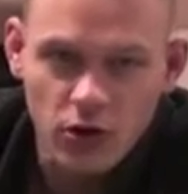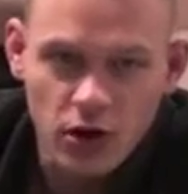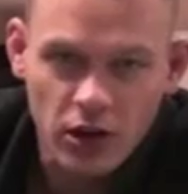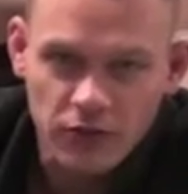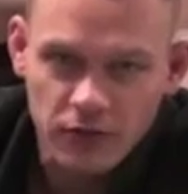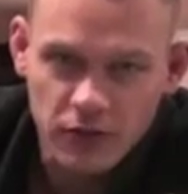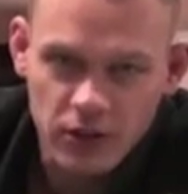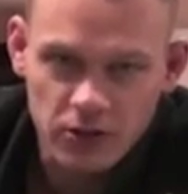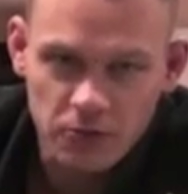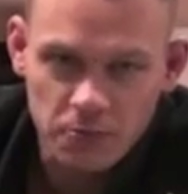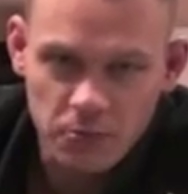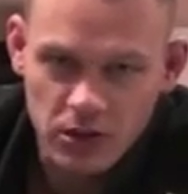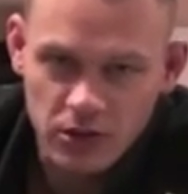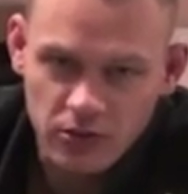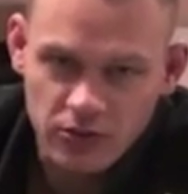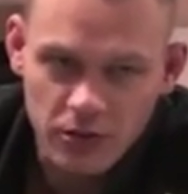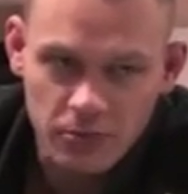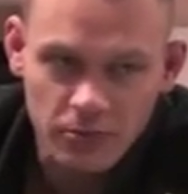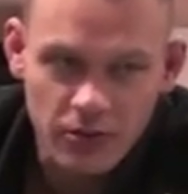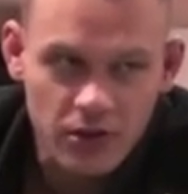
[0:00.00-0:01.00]
crossface,
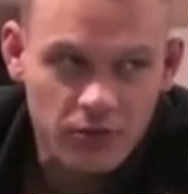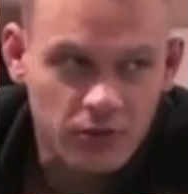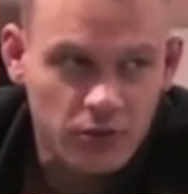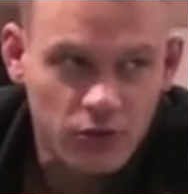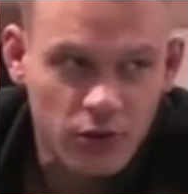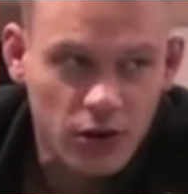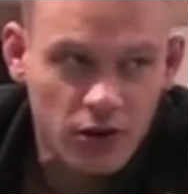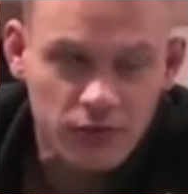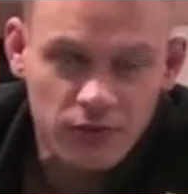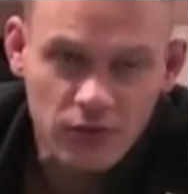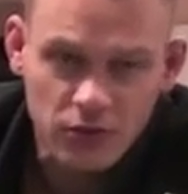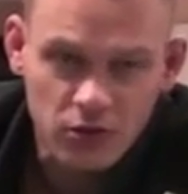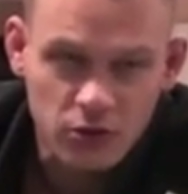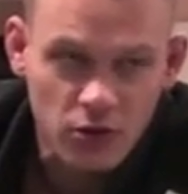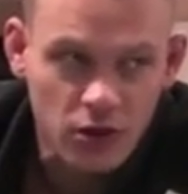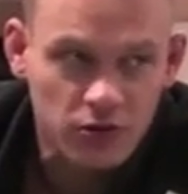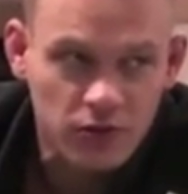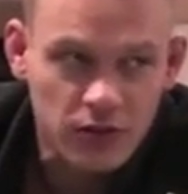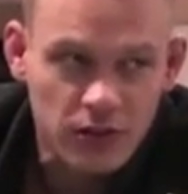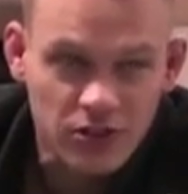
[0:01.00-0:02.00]
because sometimes the
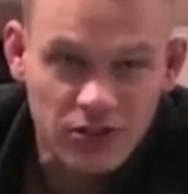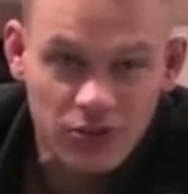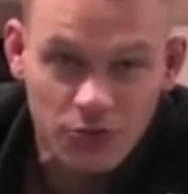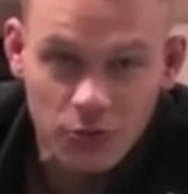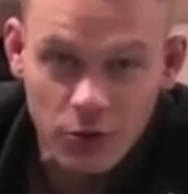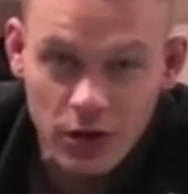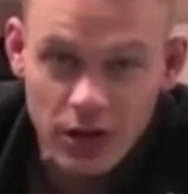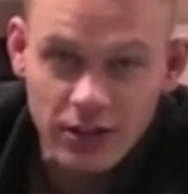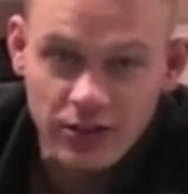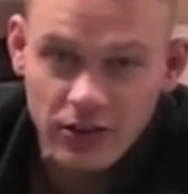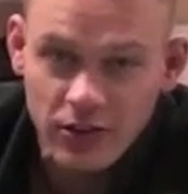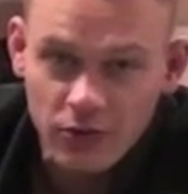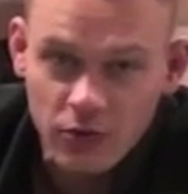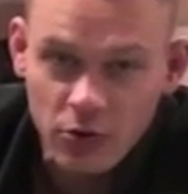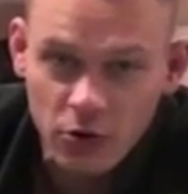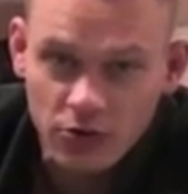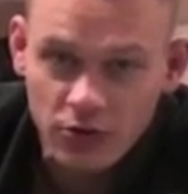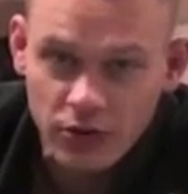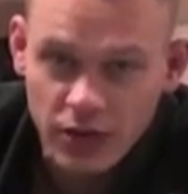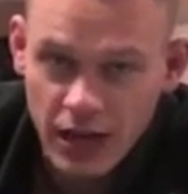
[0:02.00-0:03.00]
crossface is really
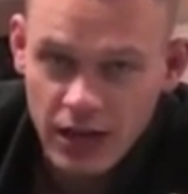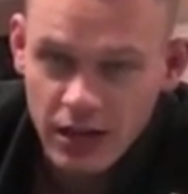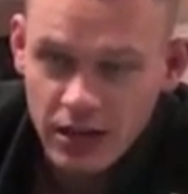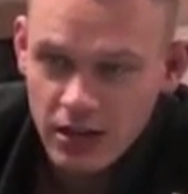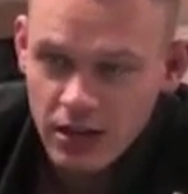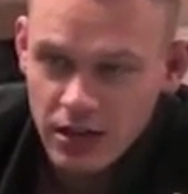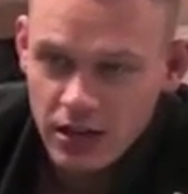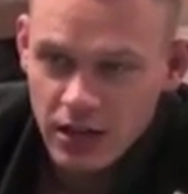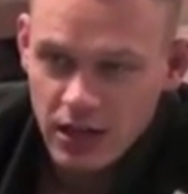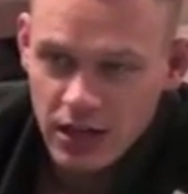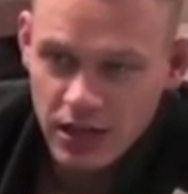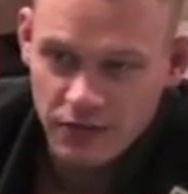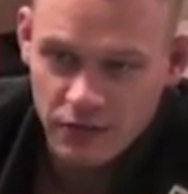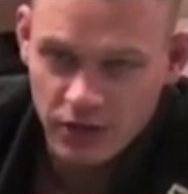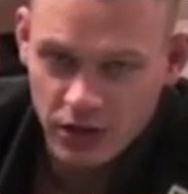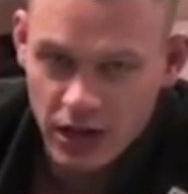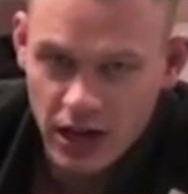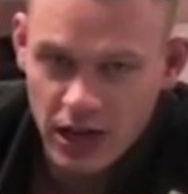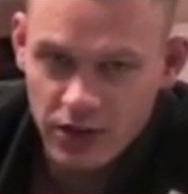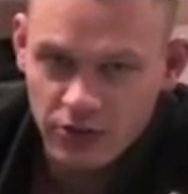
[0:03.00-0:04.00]
difficult to get. If
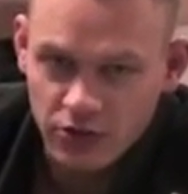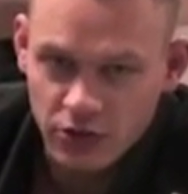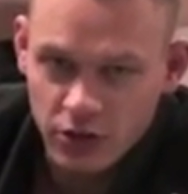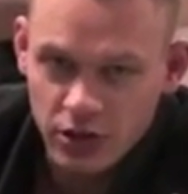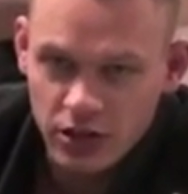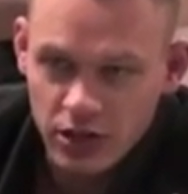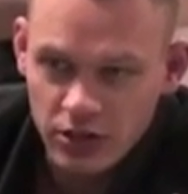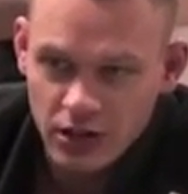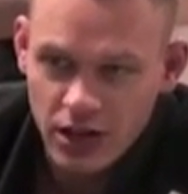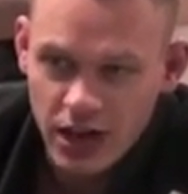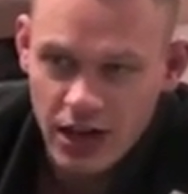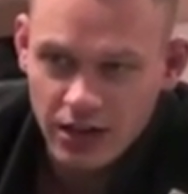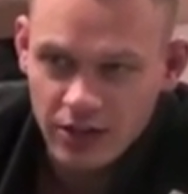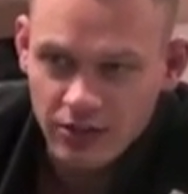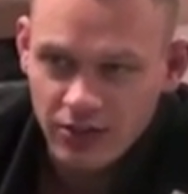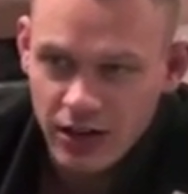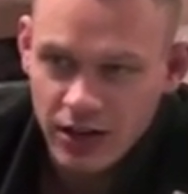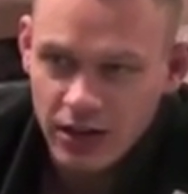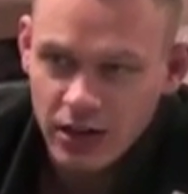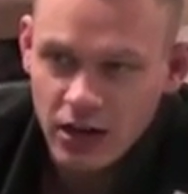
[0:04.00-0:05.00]
the guy is good, he'll hide
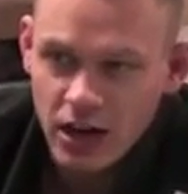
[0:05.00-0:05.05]
his head